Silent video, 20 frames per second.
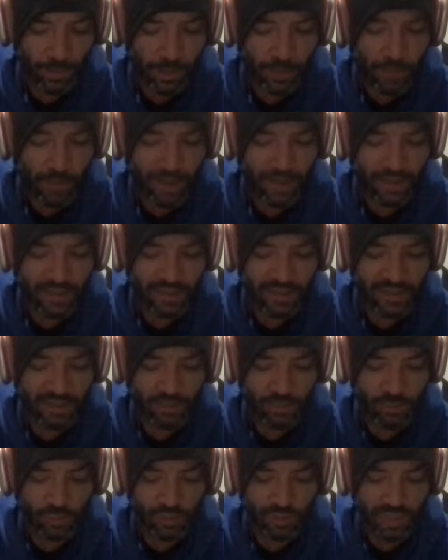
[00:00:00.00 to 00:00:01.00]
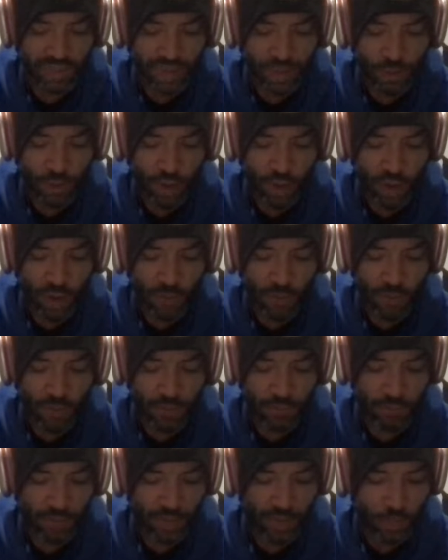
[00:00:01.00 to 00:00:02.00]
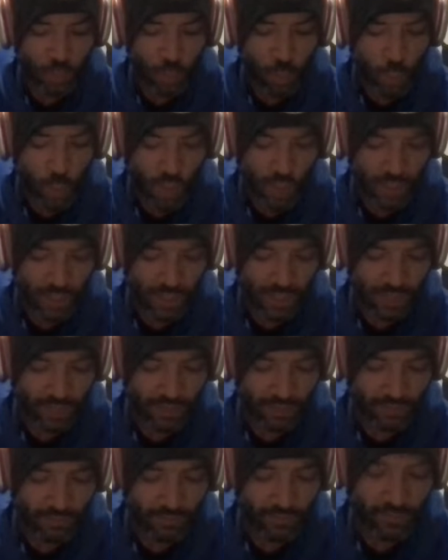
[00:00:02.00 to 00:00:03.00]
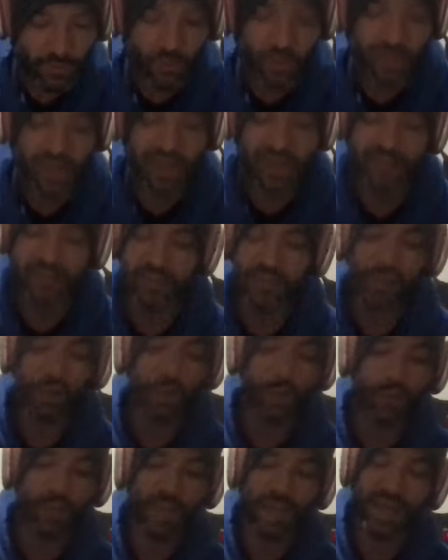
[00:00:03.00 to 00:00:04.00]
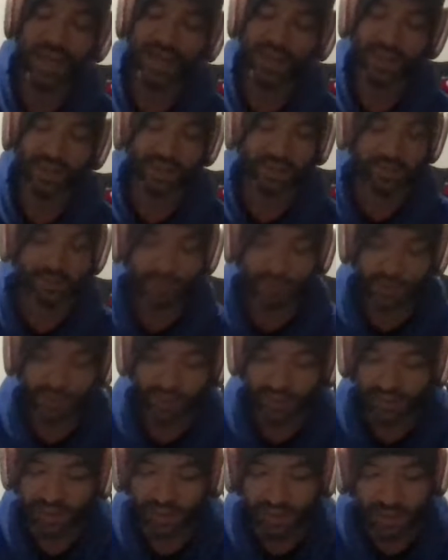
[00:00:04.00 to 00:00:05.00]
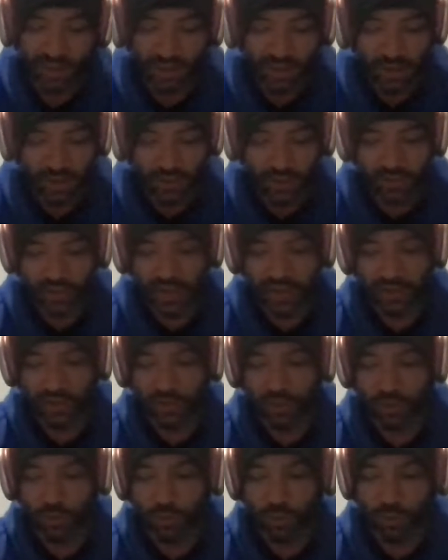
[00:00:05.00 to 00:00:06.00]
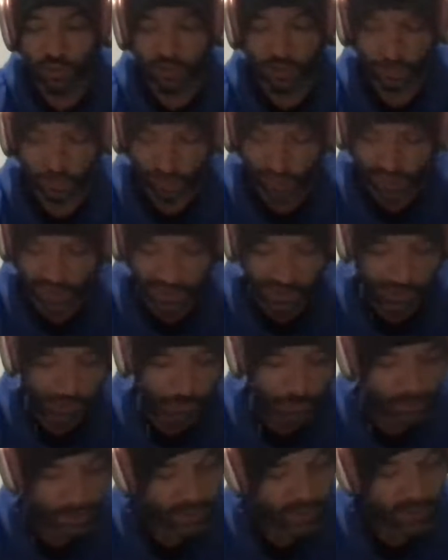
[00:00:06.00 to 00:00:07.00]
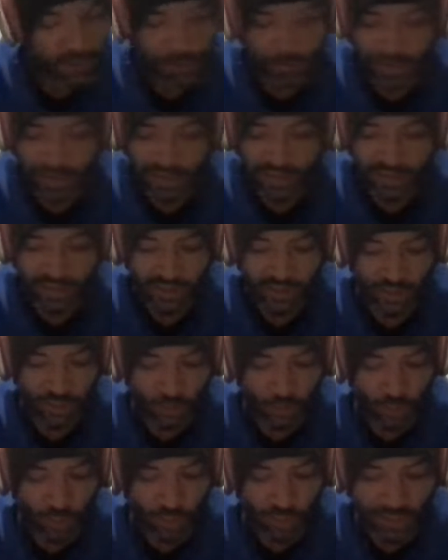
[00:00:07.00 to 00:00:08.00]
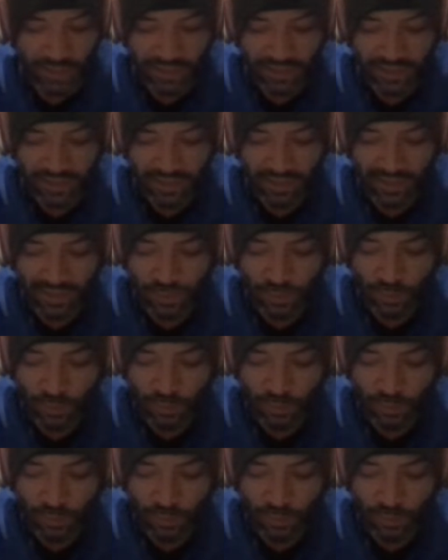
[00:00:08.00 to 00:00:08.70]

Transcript: My team was now up by one. Okay, don't panic, I thought. You've got a 2-point spread. They'll make the extra point, and this thing will